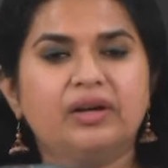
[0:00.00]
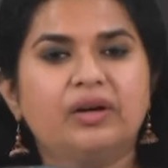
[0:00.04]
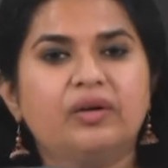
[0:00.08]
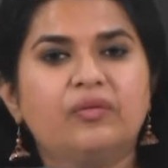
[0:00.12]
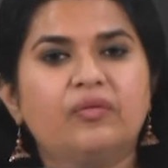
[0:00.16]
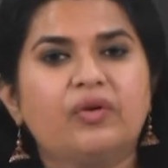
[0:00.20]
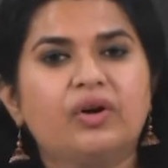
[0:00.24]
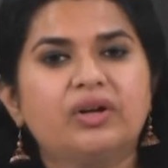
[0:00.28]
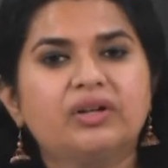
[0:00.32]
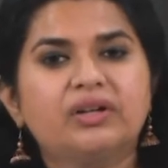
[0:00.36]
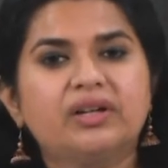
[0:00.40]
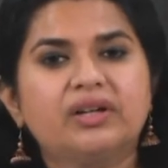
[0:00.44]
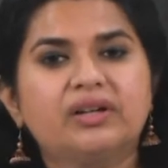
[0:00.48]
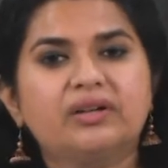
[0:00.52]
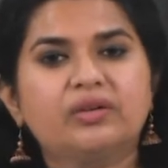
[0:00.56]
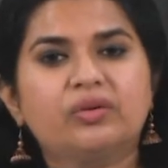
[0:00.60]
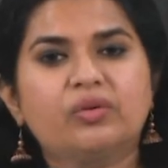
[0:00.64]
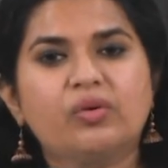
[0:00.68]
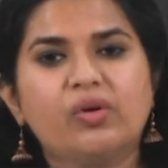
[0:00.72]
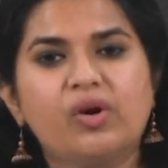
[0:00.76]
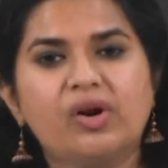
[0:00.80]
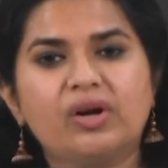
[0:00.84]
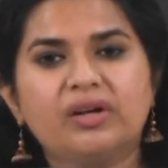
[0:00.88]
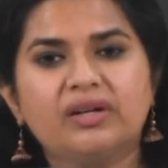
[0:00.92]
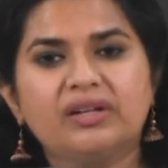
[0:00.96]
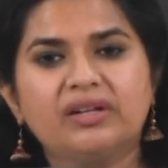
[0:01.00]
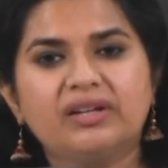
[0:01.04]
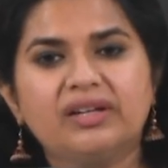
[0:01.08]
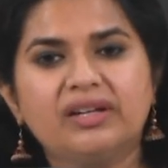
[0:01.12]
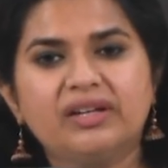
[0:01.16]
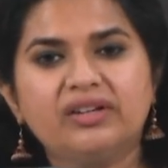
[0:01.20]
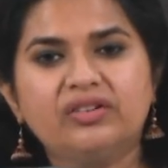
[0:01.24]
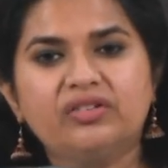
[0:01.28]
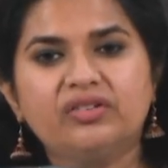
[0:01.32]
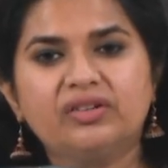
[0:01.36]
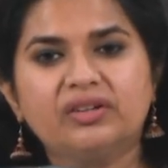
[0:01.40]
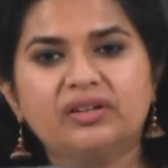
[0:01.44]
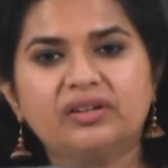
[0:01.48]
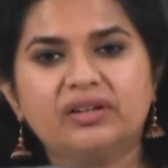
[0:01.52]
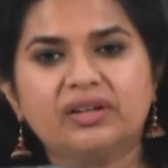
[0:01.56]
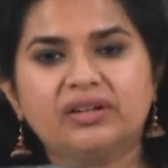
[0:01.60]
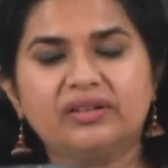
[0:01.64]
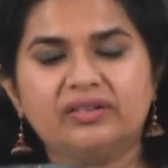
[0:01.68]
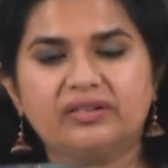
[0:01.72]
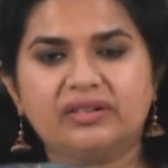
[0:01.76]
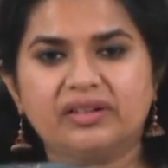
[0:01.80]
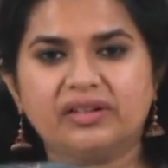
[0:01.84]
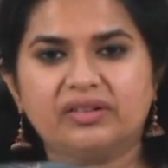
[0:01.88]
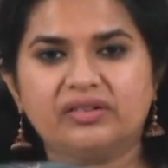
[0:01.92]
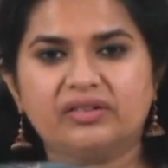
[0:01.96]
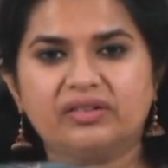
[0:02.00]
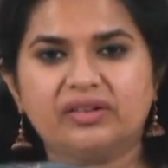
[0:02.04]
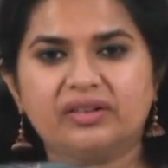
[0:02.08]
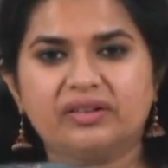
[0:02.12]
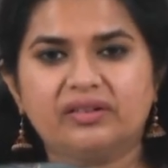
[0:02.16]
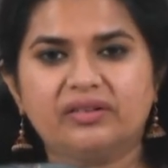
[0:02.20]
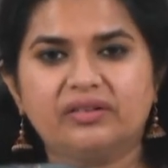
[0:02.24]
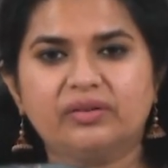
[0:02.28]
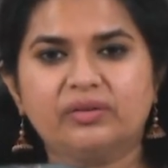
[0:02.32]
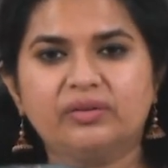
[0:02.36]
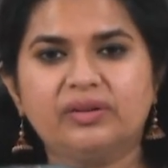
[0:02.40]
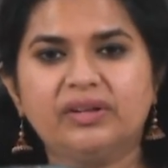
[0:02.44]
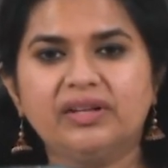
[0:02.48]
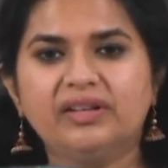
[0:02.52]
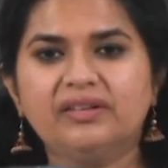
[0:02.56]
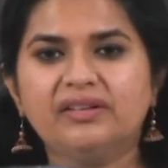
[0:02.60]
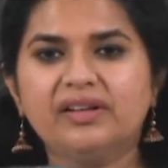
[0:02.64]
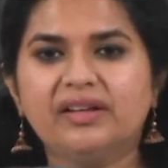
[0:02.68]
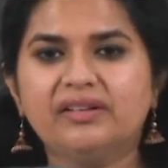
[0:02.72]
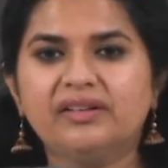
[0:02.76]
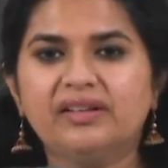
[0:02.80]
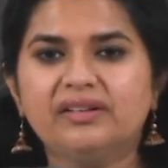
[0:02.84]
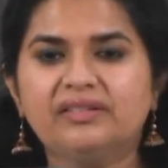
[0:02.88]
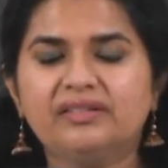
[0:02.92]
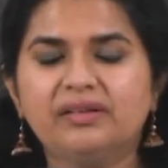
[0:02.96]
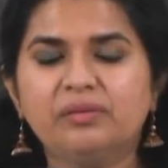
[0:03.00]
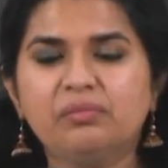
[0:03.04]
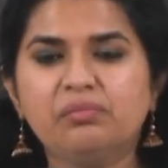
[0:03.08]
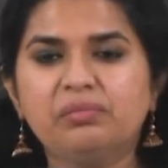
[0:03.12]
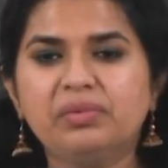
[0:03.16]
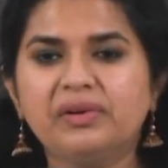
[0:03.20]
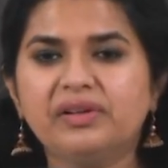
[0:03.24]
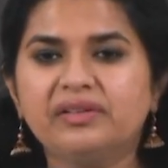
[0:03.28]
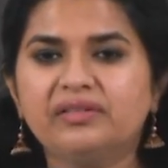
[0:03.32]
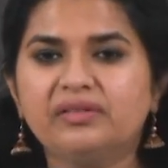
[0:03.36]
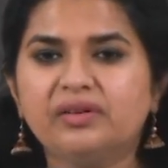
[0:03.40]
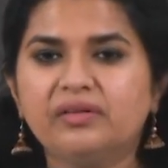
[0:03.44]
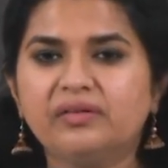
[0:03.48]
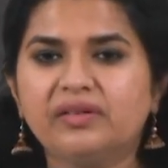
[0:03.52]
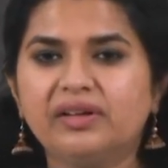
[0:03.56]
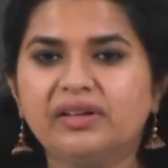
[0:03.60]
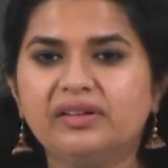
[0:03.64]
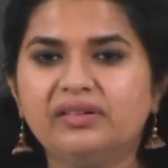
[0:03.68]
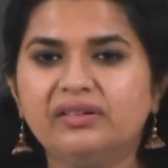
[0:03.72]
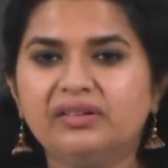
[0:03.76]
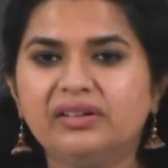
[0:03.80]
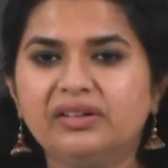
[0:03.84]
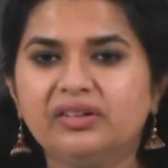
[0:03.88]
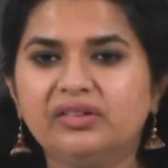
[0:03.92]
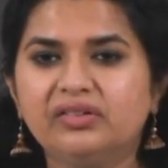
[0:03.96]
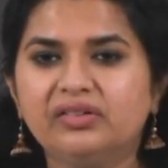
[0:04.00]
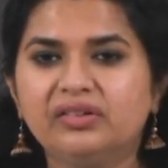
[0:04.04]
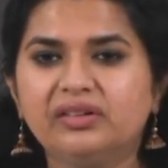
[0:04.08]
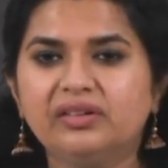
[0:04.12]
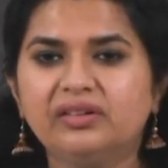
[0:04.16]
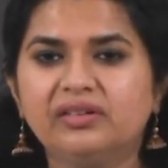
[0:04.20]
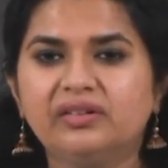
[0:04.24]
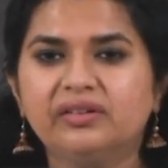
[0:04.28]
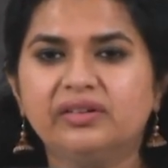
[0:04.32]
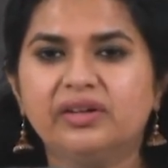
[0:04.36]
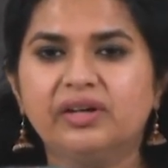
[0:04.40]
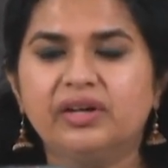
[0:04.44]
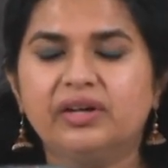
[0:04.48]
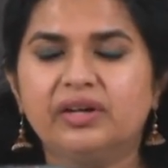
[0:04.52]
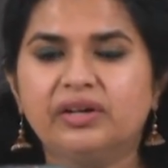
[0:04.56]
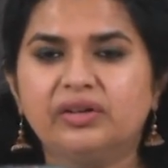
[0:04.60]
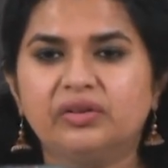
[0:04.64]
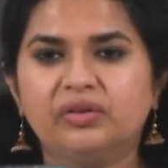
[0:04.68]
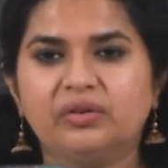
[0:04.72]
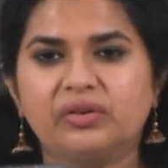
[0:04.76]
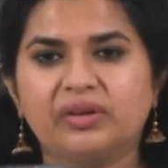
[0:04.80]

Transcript: What are coordination conjunctions? So, these are the simplest of conjunctions to